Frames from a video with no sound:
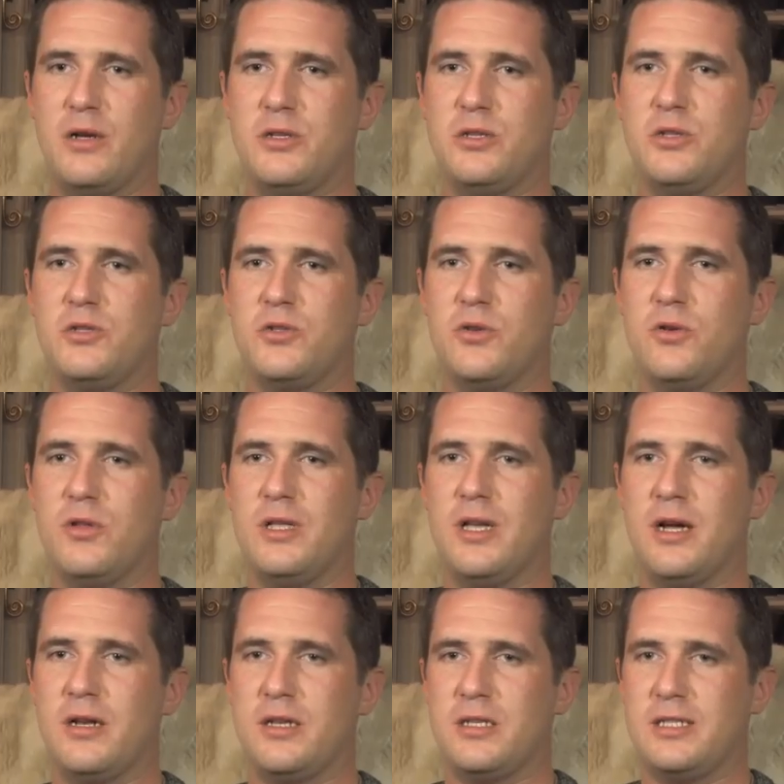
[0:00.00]
could you
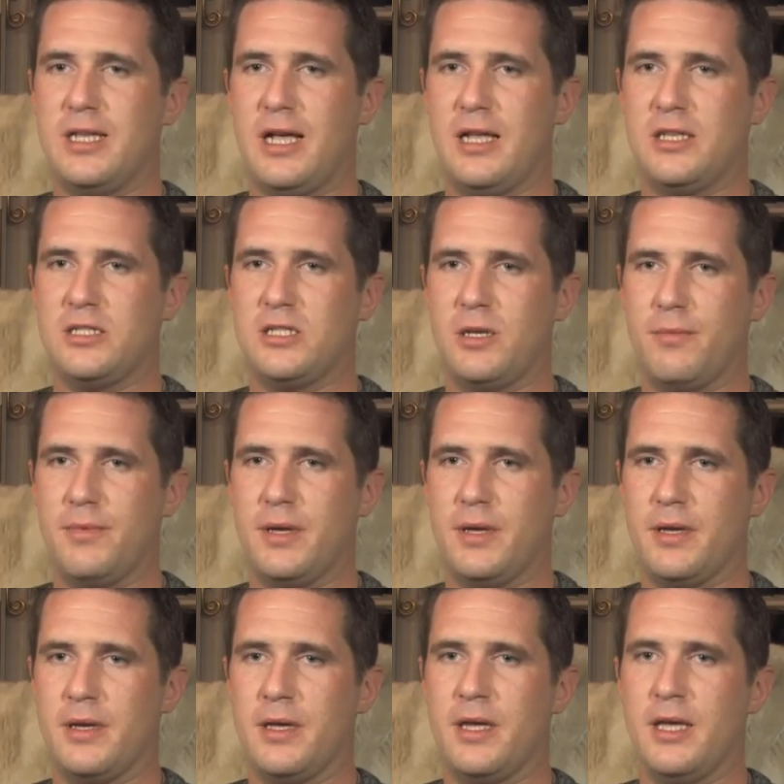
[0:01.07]
truly understand
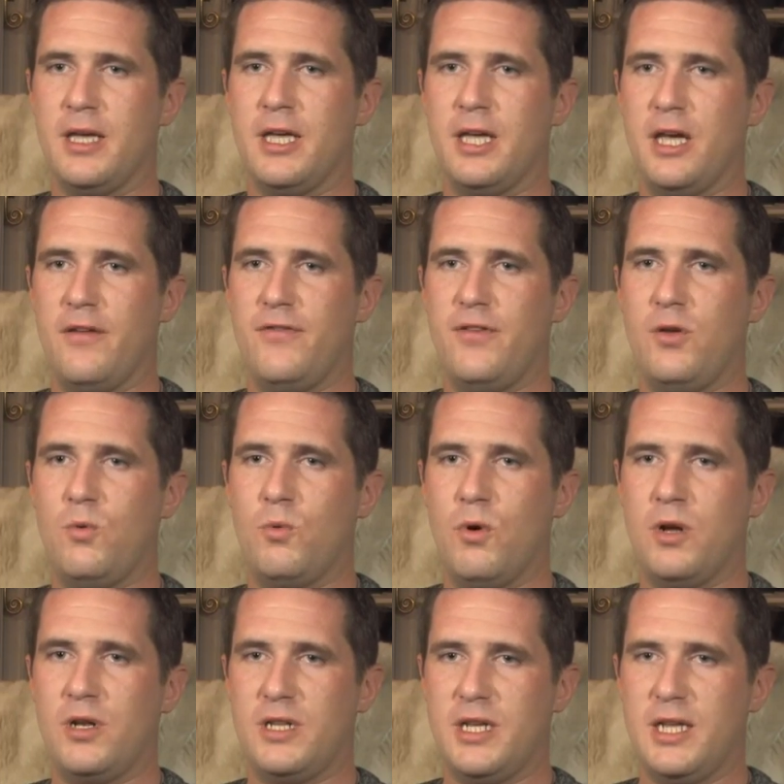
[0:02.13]
something if you
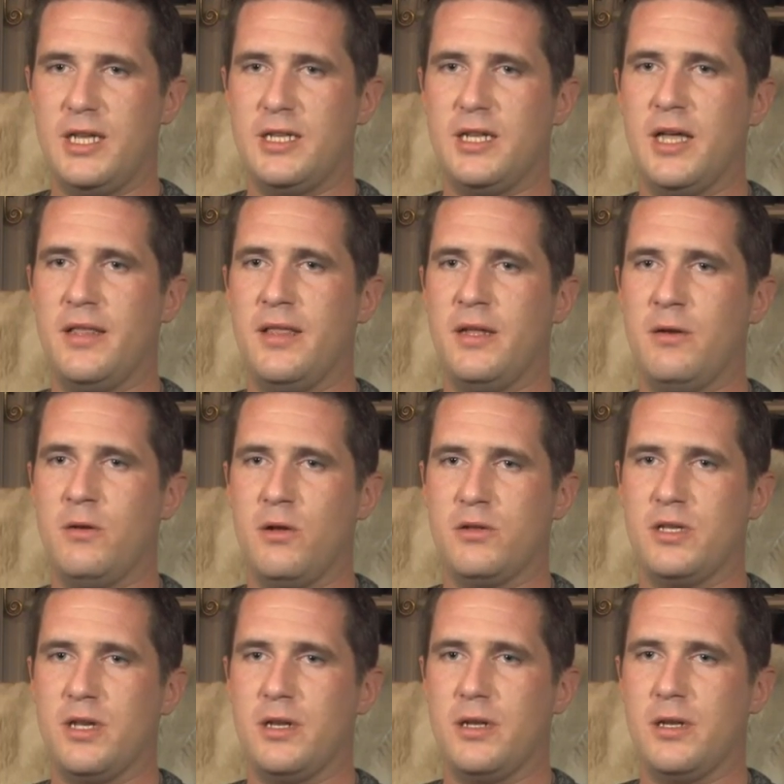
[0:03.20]
weren't it and then
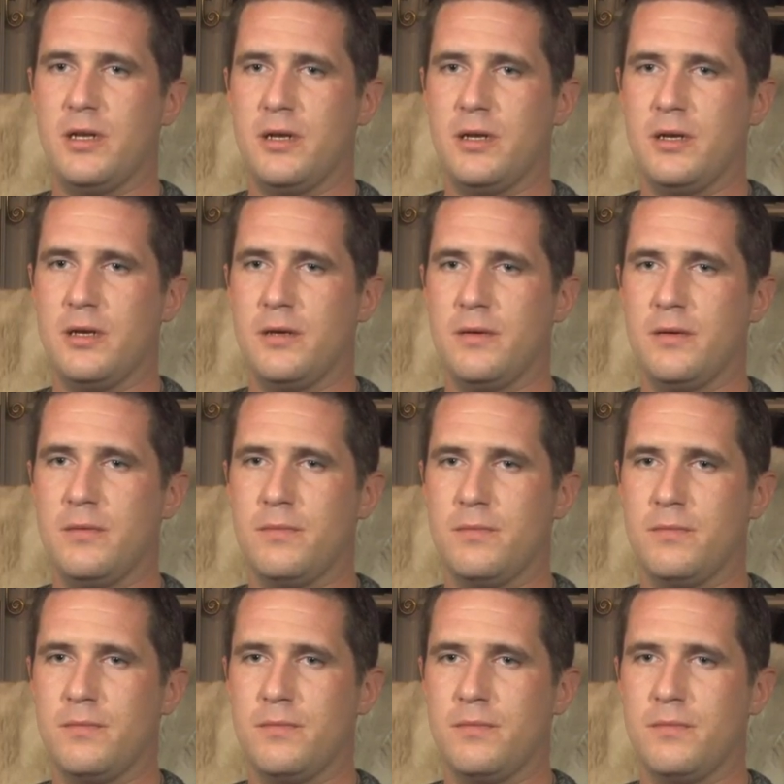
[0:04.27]
not it?
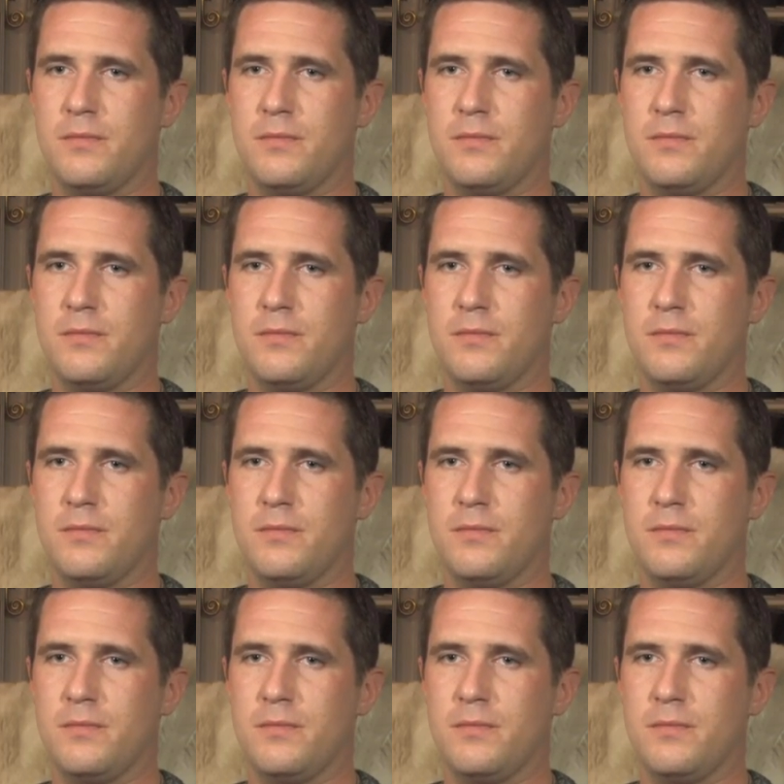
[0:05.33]
Well,